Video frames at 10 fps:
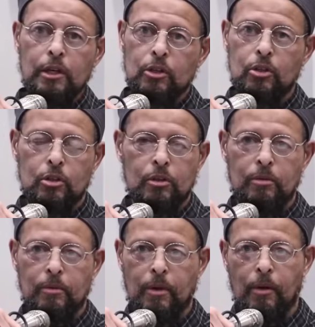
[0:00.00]

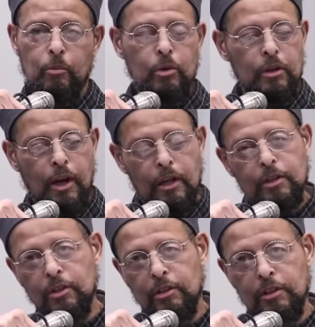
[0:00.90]
nice. Really,
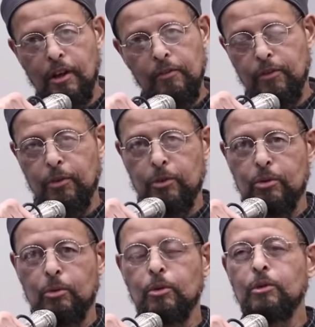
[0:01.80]
honestly, I
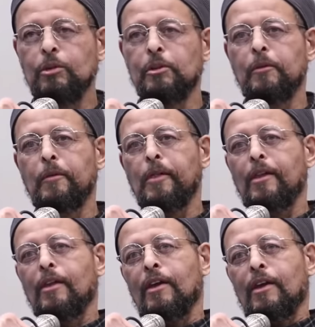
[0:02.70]
felt so good.
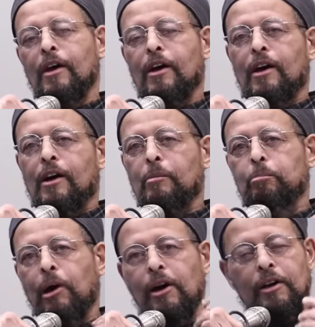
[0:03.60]

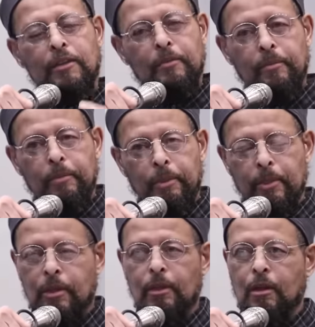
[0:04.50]
But
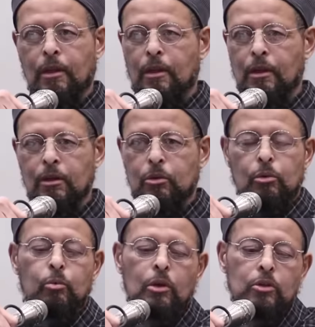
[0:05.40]

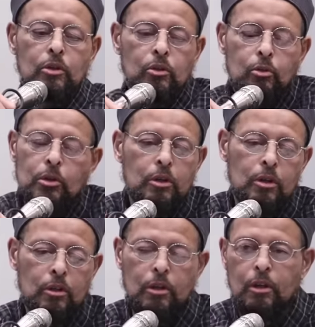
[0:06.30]
it wasn't
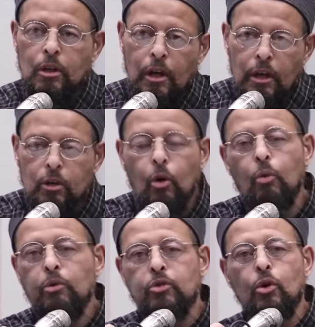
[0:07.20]
doing anything. It had
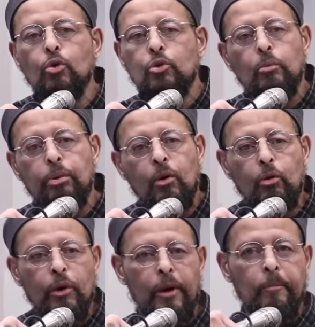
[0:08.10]
no social
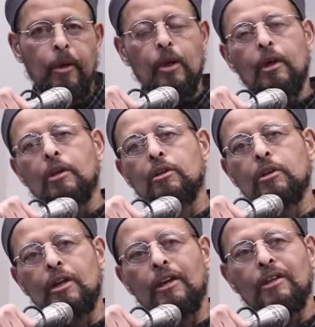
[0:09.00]
program.
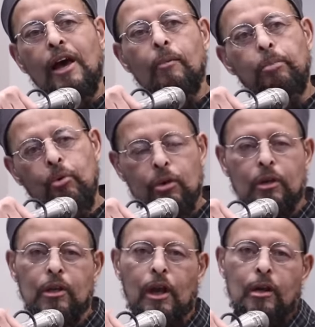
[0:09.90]
And then at that
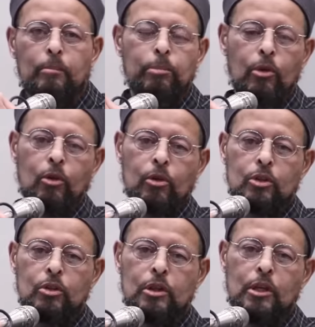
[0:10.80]
point, I got a book
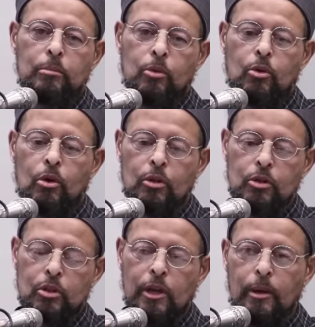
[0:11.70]
on Islam
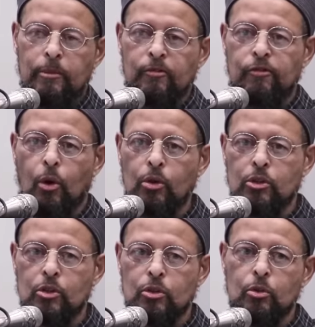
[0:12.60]
called Islam in
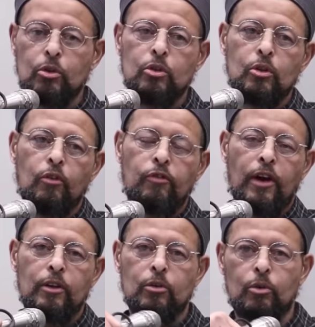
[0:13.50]
Focus. You can still
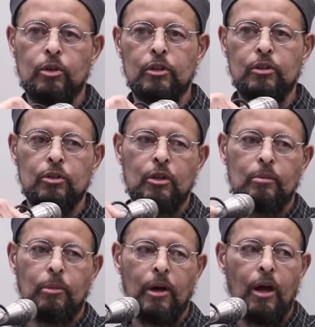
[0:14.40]
find it on the
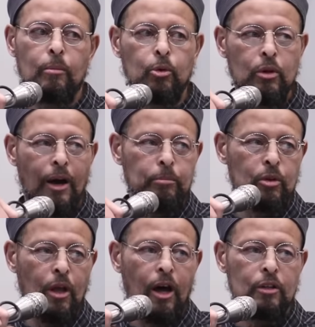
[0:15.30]
internet by Hamoud
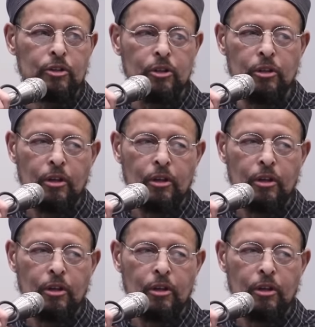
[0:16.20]
Abdul Ati.